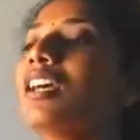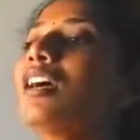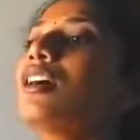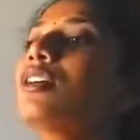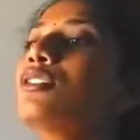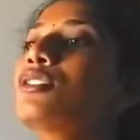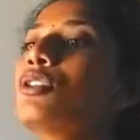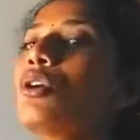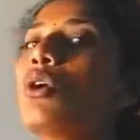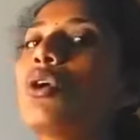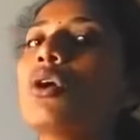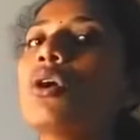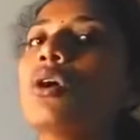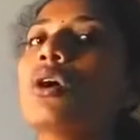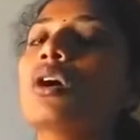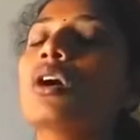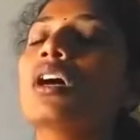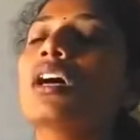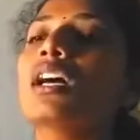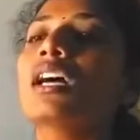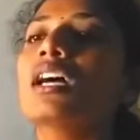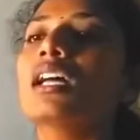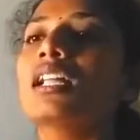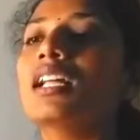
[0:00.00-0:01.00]
So
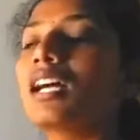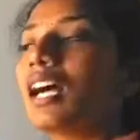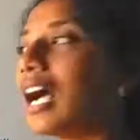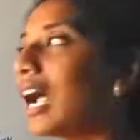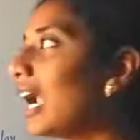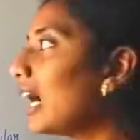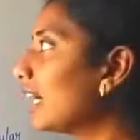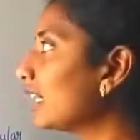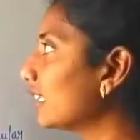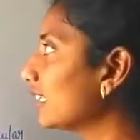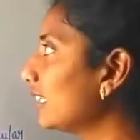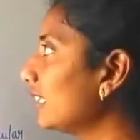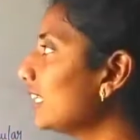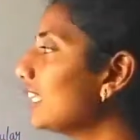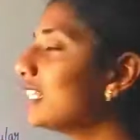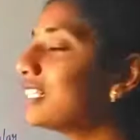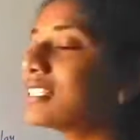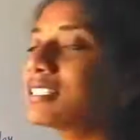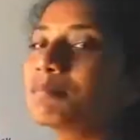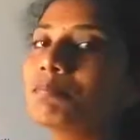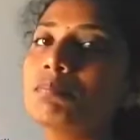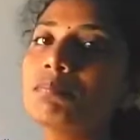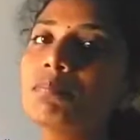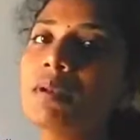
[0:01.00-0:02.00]
and these
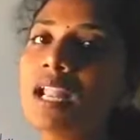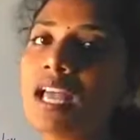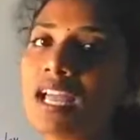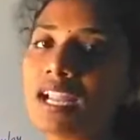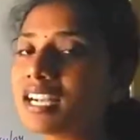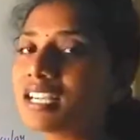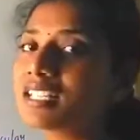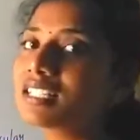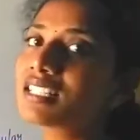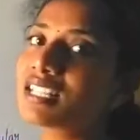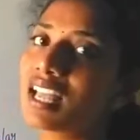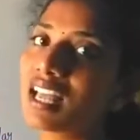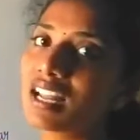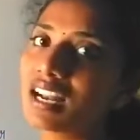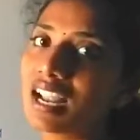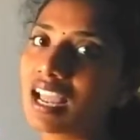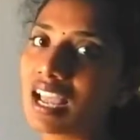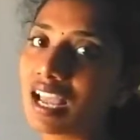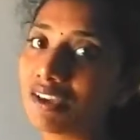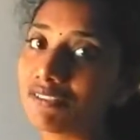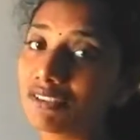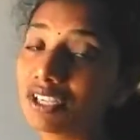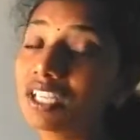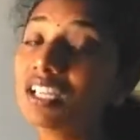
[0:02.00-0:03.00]
plants are
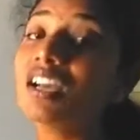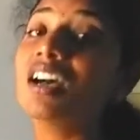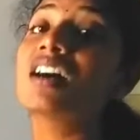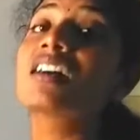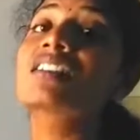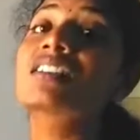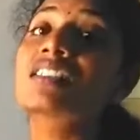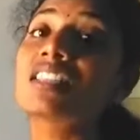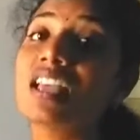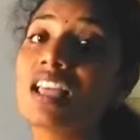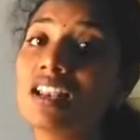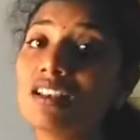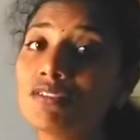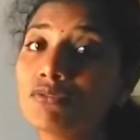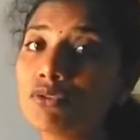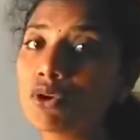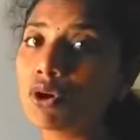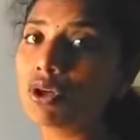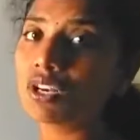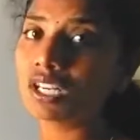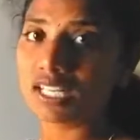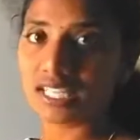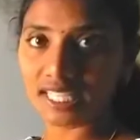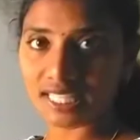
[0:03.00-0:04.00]
having a cell
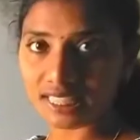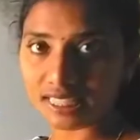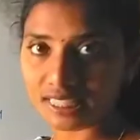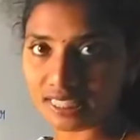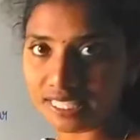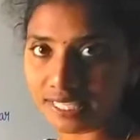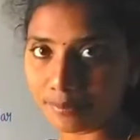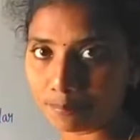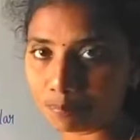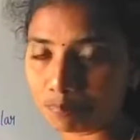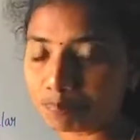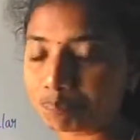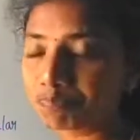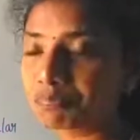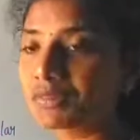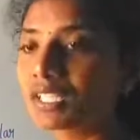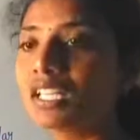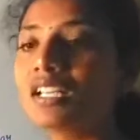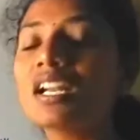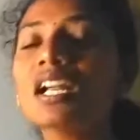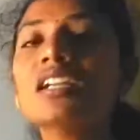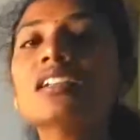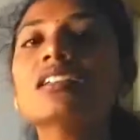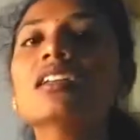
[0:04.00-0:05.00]
wall in them,
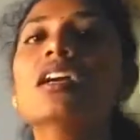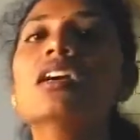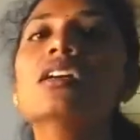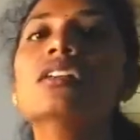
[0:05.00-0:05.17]
right?